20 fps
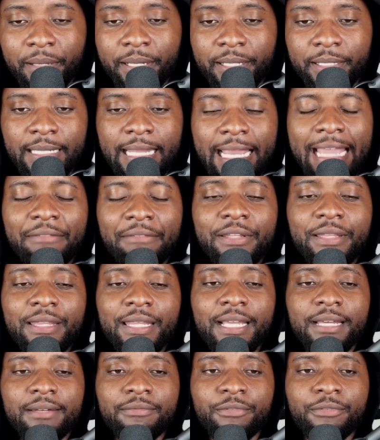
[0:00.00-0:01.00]
But
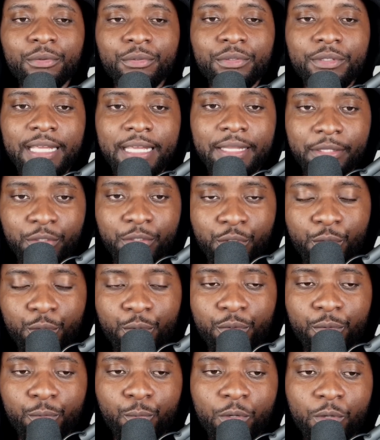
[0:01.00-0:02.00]
everything unfolded and the
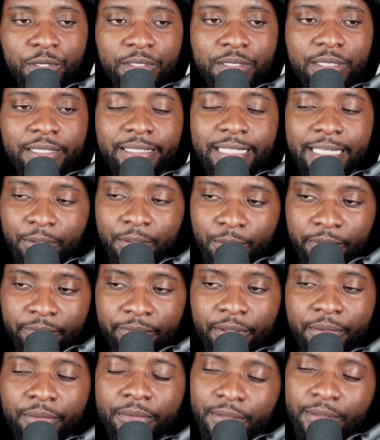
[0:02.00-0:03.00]
truth was later
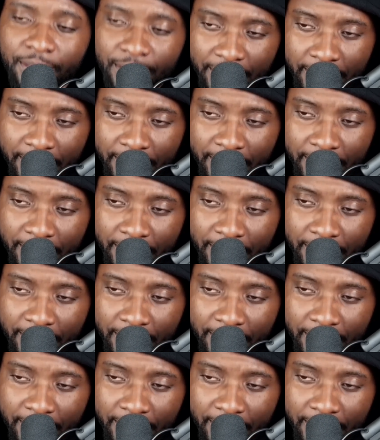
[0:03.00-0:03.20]
revealed.